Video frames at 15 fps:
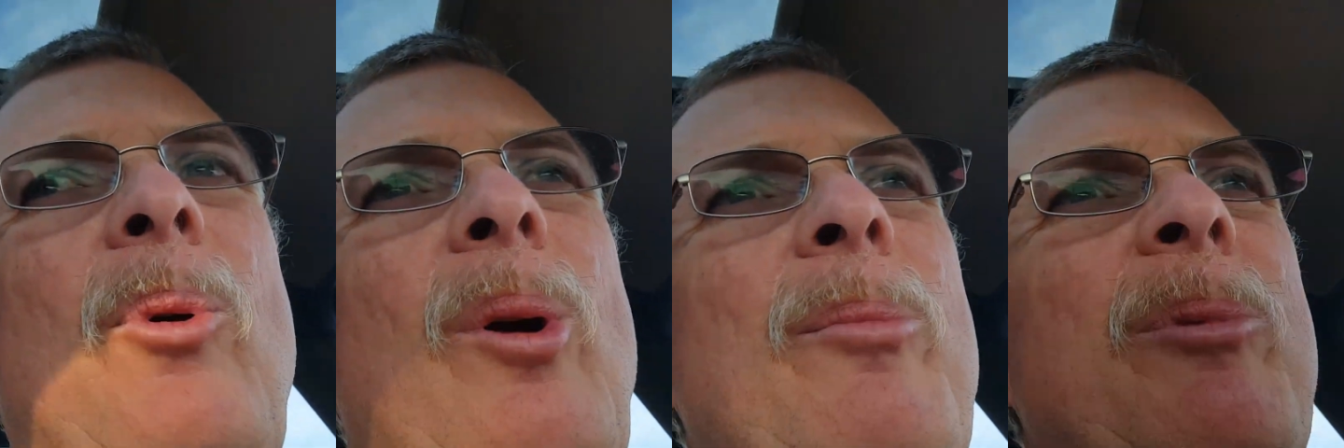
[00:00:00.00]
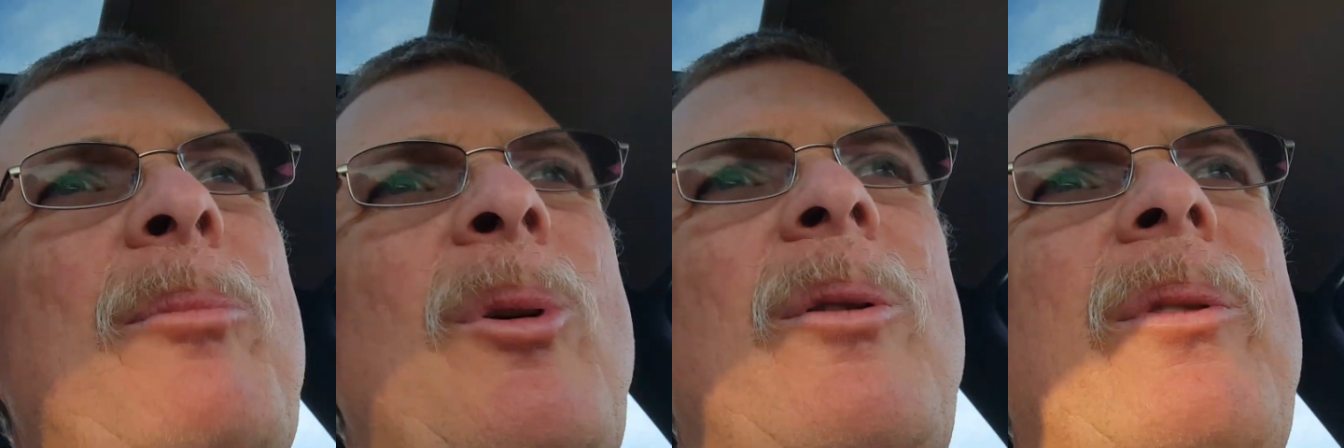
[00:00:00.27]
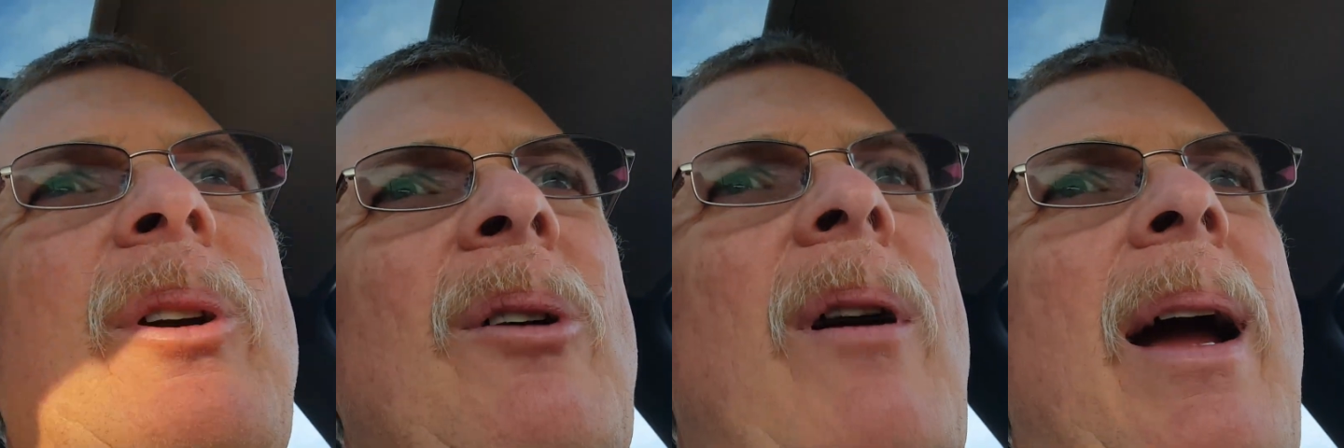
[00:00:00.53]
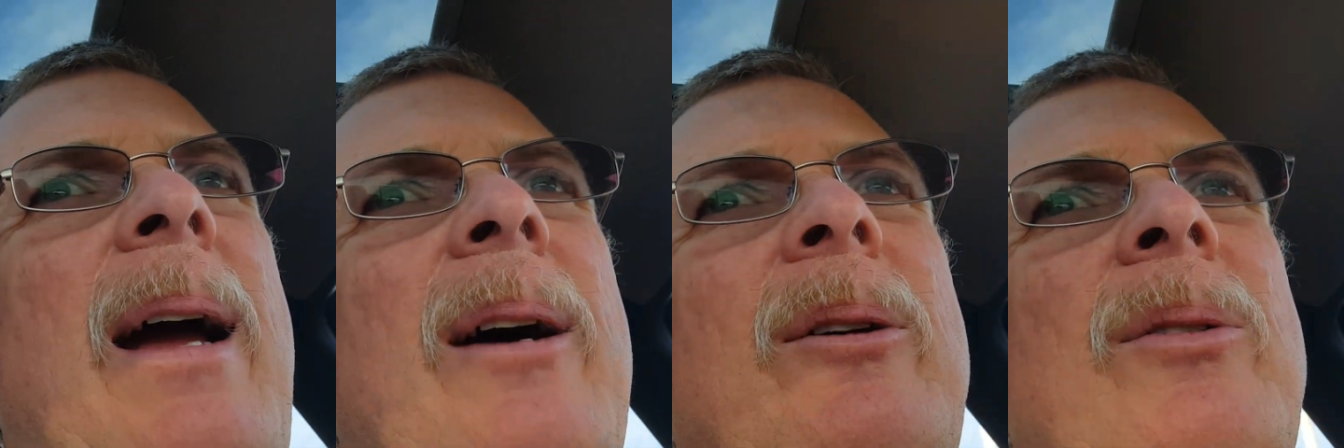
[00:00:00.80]
worms moving
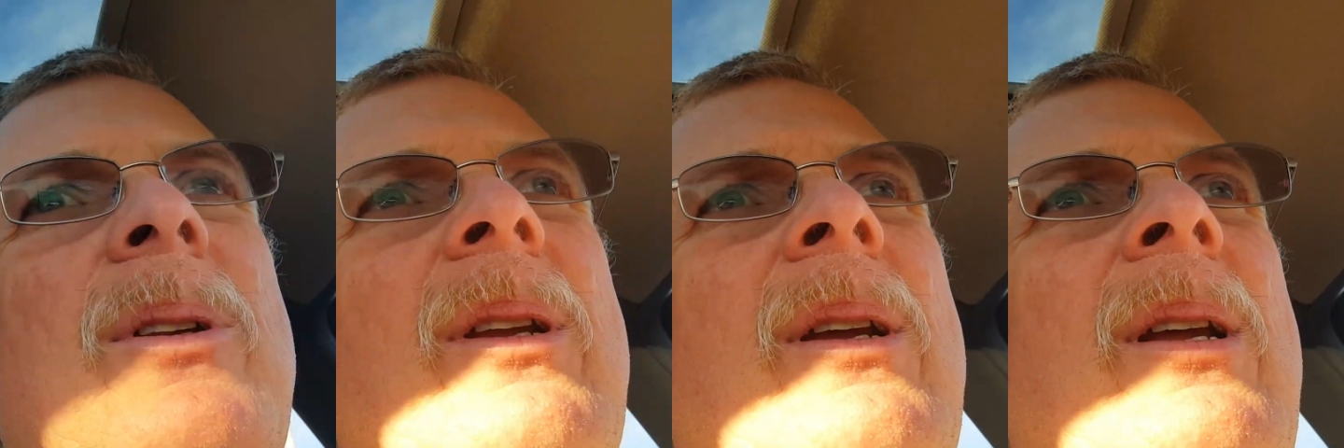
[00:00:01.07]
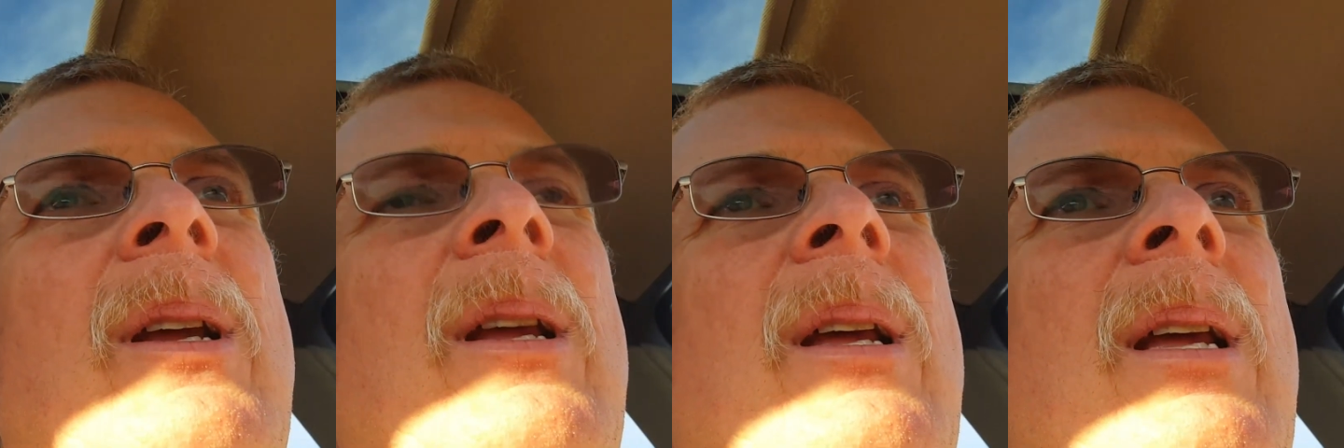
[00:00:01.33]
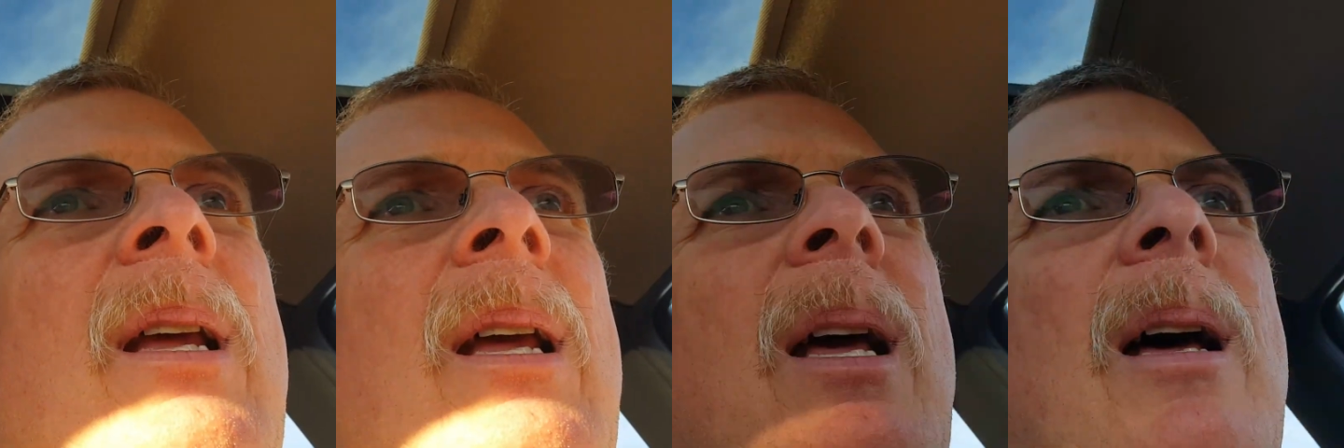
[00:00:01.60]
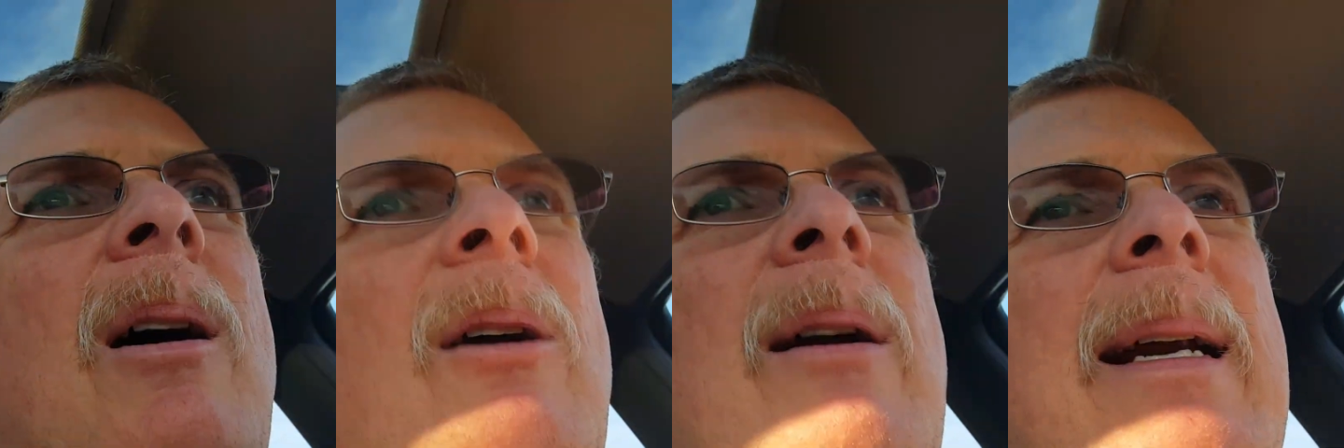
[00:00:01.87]
around
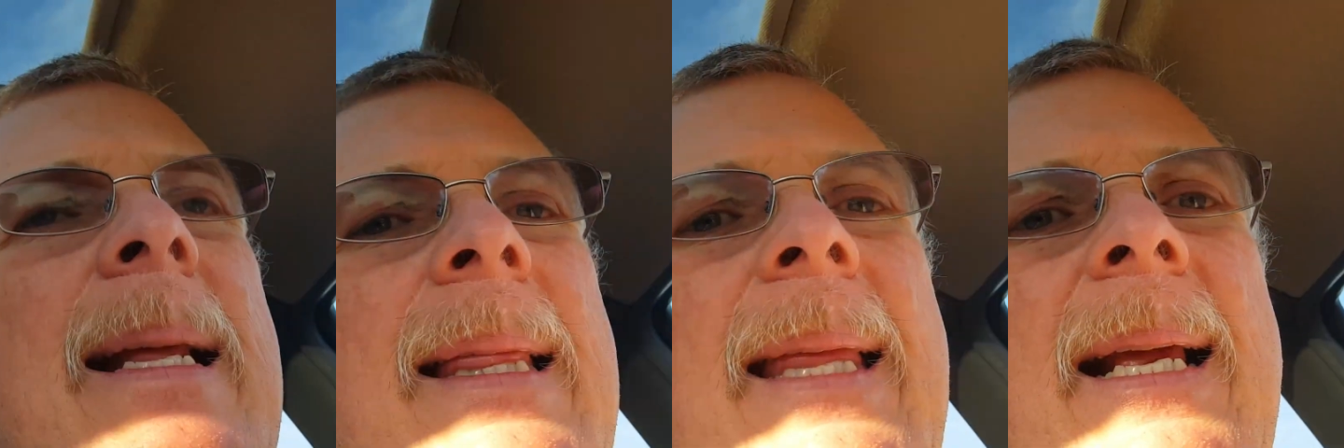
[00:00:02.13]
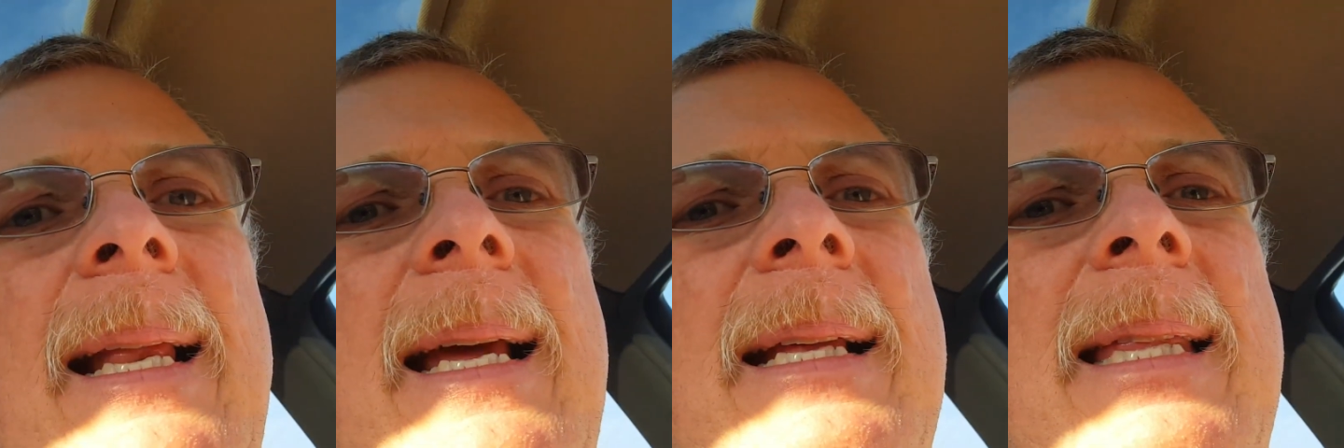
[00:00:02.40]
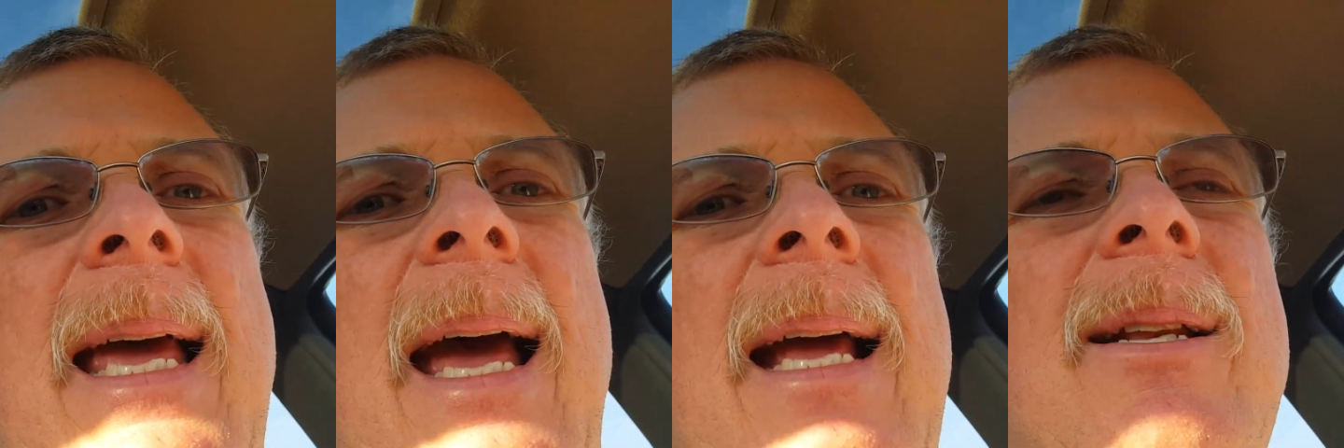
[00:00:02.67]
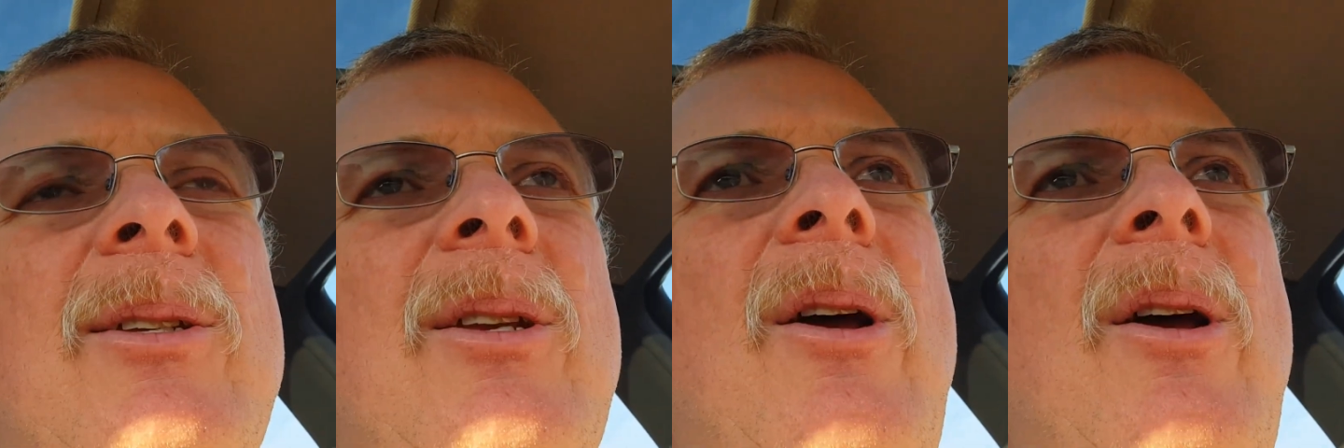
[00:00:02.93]
or anything like that.